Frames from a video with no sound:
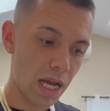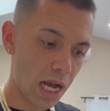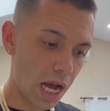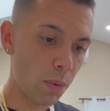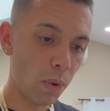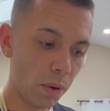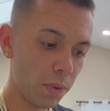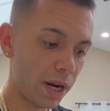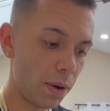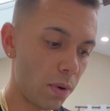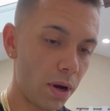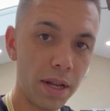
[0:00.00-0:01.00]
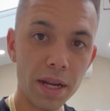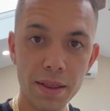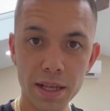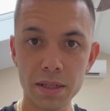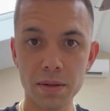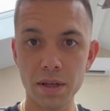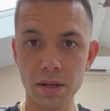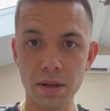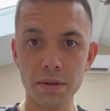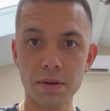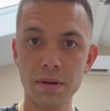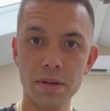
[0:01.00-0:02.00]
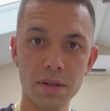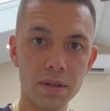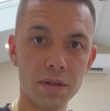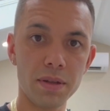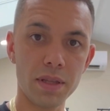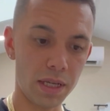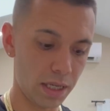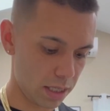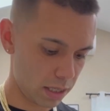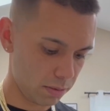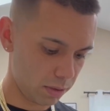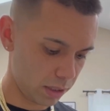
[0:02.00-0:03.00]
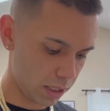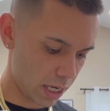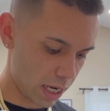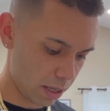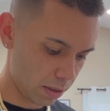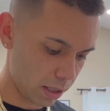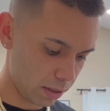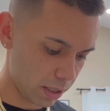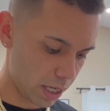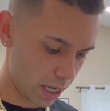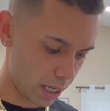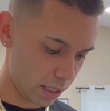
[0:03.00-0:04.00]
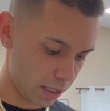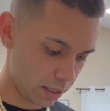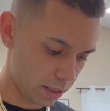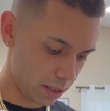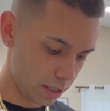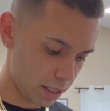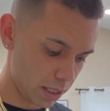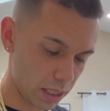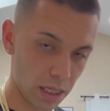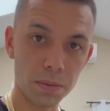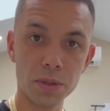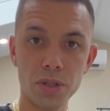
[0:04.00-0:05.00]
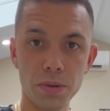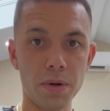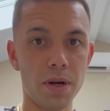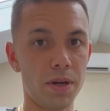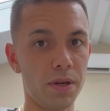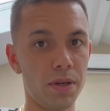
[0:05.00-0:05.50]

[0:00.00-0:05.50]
I want what I want, and that's another little thing I'll add is get what you want.